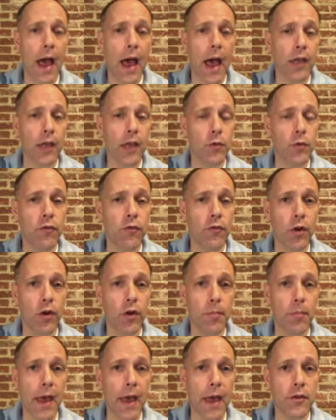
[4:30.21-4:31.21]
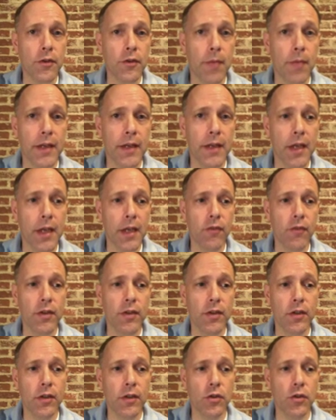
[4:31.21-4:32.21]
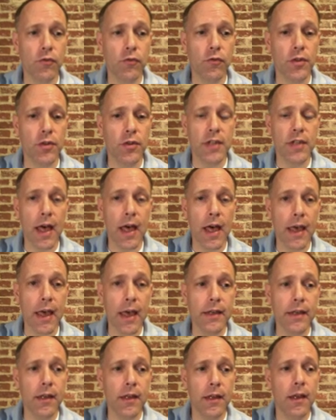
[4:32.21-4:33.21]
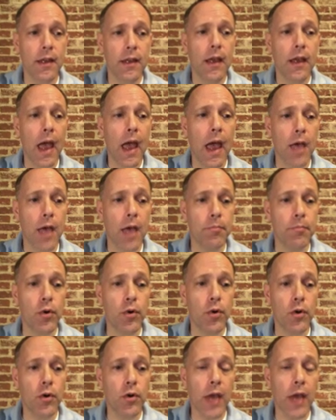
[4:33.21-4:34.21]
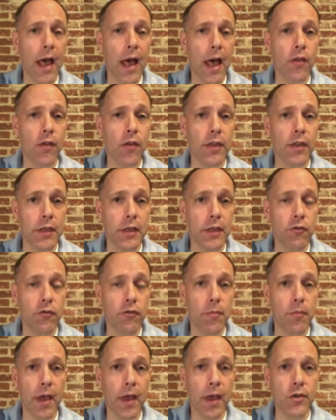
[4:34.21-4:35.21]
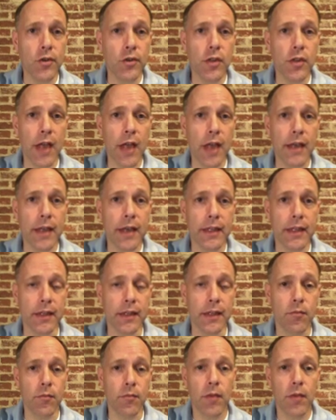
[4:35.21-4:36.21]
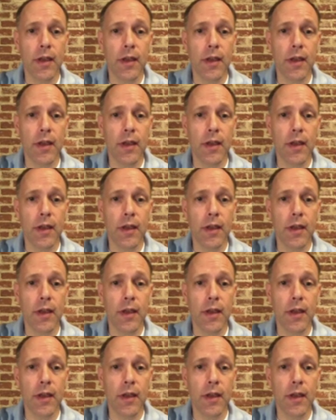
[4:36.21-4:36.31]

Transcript: I can refer back to my definition for sine and pull out the information that I need.